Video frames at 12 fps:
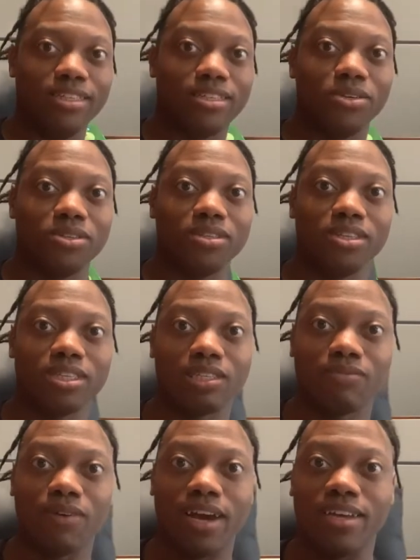Like, who
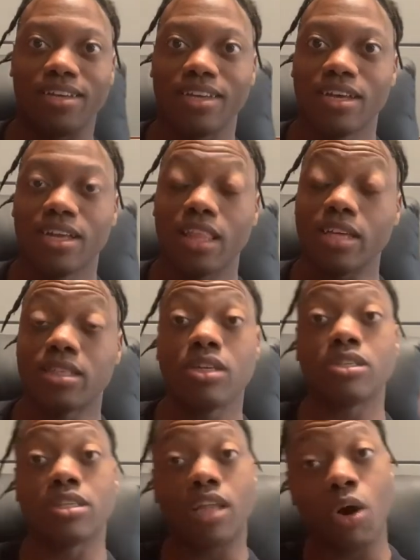is literally sanctioning this
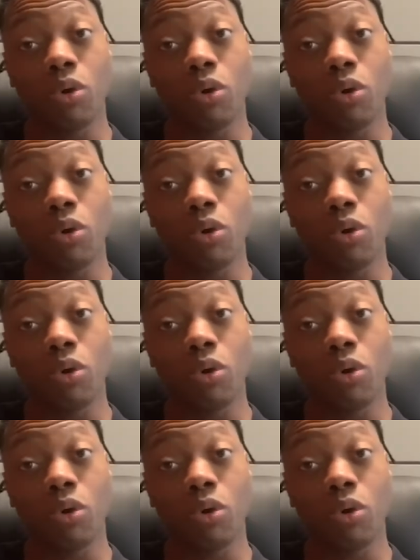fight?